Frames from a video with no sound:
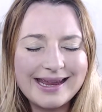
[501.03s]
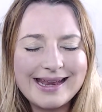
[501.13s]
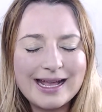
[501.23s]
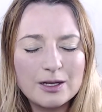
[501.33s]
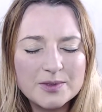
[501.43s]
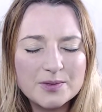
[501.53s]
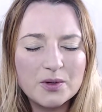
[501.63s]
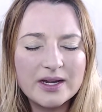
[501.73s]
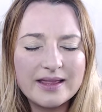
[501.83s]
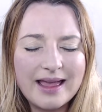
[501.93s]
It helps
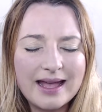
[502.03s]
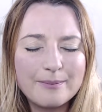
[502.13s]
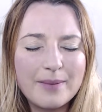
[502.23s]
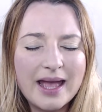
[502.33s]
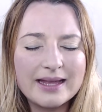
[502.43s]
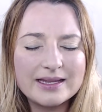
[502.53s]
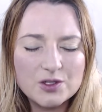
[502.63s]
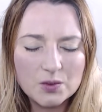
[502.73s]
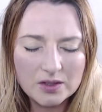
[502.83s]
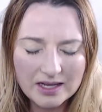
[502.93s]
bring that back
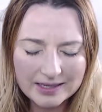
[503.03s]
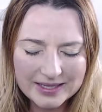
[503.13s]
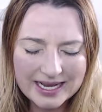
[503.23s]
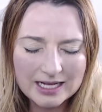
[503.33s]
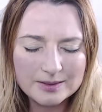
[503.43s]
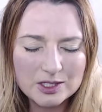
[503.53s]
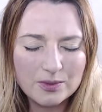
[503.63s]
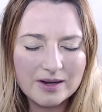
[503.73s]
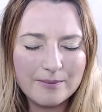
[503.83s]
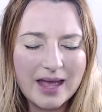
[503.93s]
into alignment, it helps you
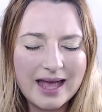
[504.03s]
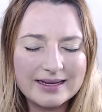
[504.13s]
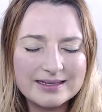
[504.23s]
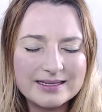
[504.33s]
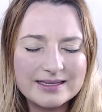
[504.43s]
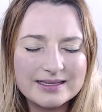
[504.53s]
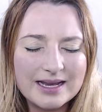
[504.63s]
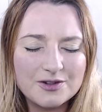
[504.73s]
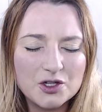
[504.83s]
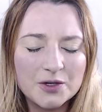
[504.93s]
bring back into
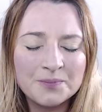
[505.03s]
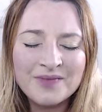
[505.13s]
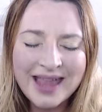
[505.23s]
center